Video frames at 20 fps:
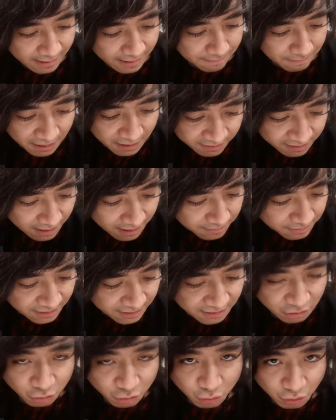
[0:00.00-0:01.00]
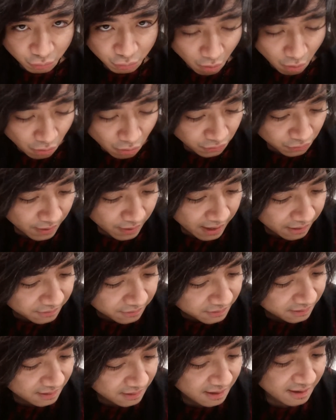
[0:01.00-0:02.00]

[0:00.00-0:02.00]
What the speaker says: And by the time season 2 rolls around,